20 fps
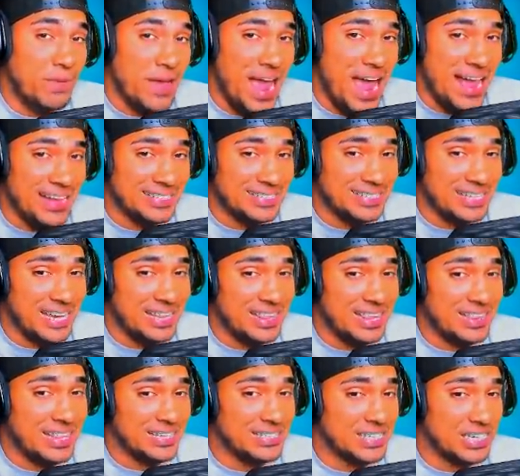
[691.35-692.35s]
bats. I
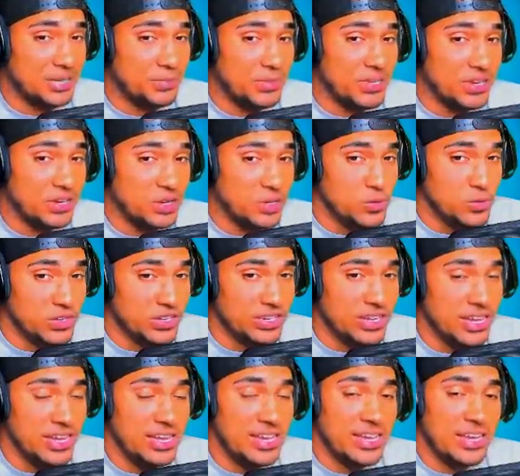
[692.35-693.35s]
think that's going to be a new one.